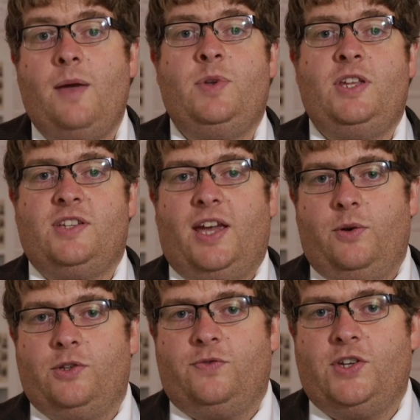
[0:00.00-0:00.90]
Ebenezer
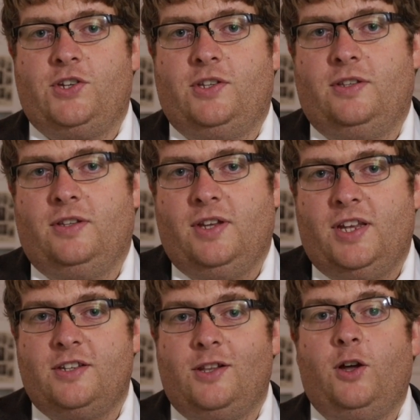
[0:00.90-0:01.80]
Howard's vision
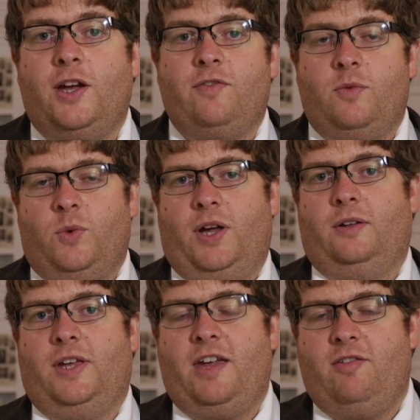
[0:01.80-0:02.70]
is alive and
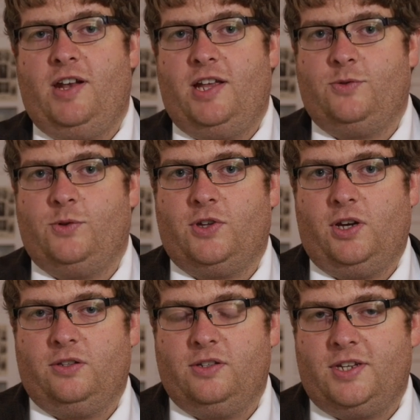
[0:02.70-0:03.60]
well here in Letchworth
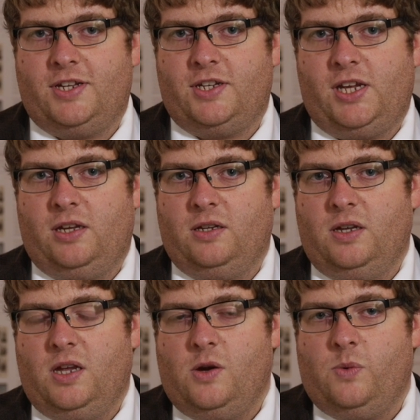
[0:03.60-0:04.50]
Garden City,
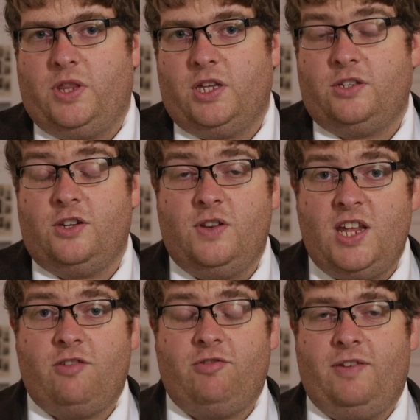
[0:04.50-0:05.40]
with its
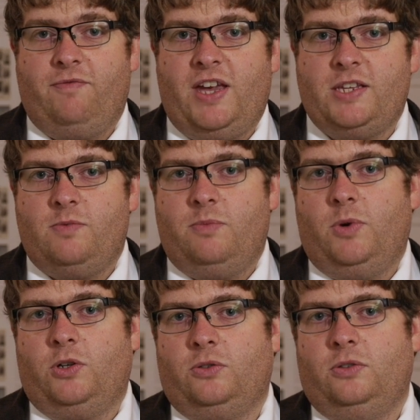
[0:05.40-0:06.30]
unique reinvestment
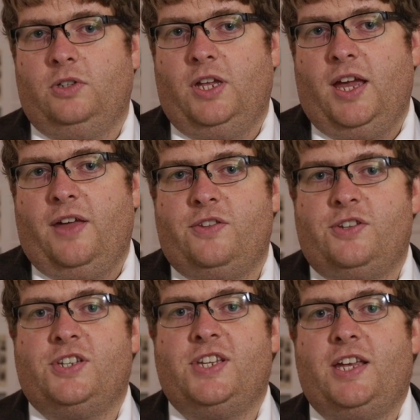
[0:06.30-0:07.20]
model and the
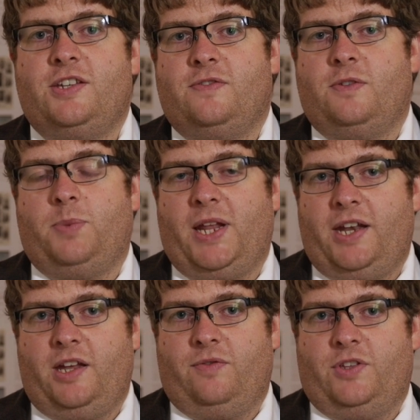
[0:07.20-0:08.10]
success of the
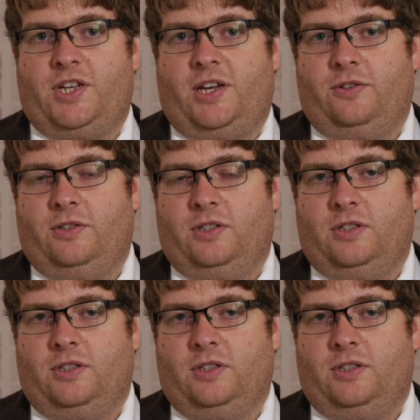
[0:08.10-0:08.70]
planning of the town.